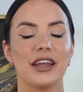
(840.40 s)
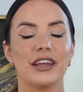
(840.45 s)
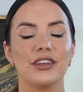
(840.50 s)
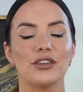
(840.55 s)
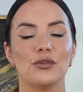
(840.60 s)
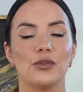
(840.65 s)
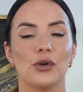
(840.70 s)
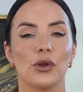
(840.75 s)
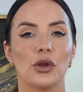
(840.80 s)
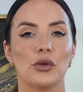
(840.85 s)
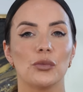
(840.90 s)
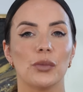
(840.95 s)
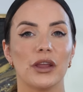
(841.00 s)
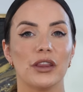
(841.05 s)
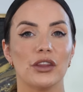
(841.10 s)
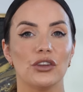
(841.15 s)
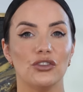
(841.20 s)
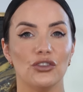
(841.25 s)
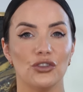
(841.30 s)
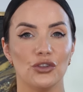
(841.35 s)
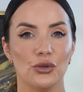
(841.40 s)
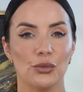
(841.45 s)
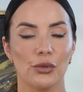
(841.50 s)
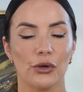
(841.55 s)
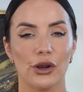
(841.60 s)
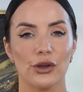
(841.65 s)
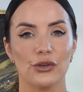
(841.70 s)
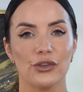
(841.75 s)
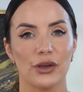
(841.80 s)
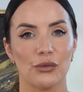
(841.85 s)
then it's followed by the
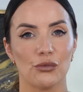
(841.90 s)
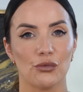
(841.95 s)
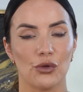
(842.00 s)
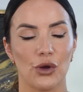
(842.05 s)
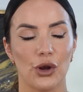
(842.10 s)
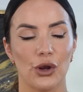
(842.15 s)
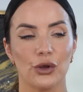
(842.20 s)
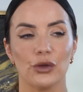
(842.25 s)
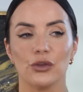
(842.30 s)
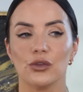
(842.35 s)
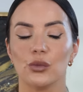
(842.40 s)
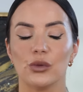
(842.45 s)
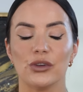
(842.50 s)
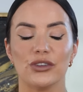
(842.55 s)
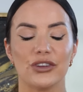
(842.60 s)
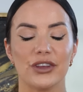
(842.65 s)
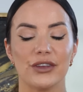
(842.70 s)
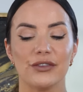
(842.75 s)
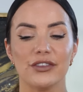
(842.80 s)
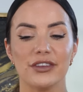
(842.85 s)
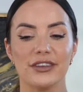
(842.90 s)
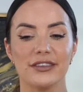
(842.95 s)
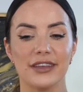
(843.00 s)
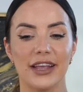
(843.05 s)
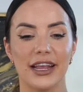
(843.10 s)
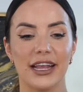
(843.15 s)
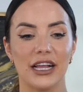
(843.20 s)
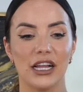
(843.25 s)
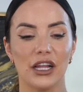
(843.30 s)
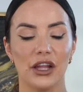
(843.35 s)
tuberose and rose, which gives this
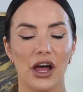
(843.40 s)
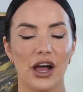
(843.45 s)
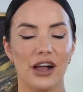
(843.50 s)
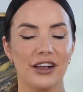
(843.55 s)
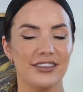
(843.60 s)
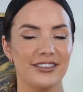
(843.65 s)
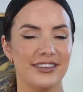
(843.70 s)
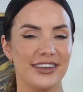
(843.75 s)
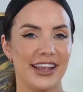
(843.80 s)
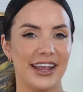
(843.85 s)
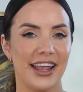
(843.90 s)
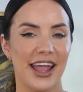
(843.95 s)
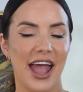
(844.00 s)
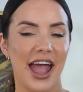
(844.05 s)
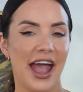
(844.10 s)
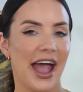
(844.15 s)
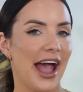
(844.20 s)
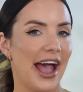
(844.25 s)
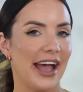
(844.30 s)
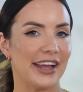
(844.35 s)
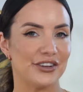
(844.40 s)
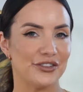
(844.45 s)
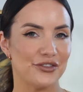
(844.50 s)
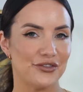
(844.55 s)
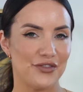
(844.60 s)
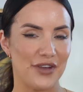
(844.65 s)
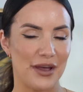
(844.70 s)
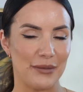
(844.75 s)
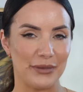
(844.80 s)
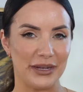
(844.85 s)
a classy and
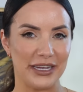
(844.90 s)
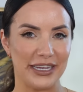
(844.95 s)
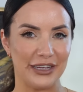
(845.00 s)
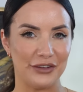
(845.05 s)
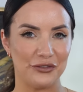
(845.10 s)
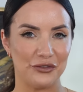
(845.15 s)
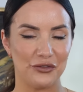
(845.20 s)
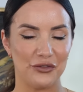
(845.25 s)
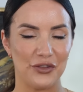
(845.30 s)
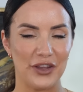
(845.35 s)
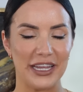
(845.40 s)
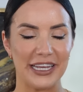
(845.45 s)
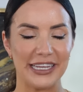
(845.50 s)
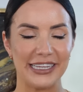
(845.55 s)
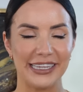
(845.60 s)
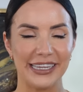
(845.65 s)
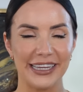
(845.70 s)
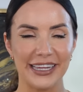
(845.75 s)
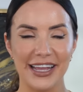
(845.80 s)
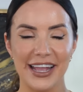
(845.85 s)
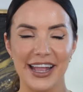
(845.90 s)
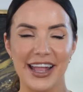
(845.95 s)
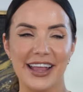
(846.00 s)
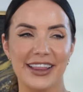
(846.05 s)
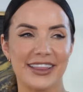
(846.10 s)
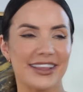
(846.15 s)
feminine feel.